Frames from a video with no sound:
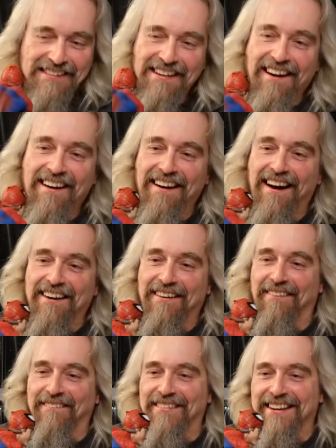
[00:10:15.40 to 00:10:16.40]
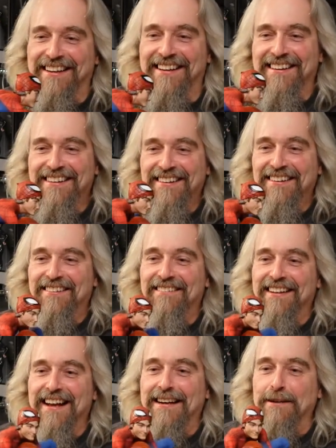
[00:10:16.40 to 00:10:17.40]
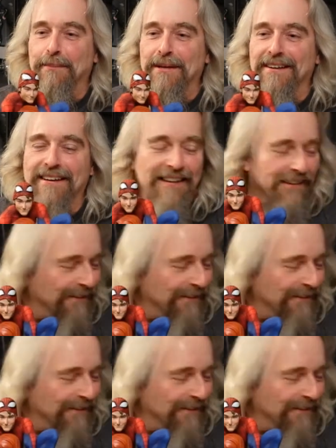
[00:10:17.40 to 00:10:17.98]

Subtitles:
Alright, we got the Peter head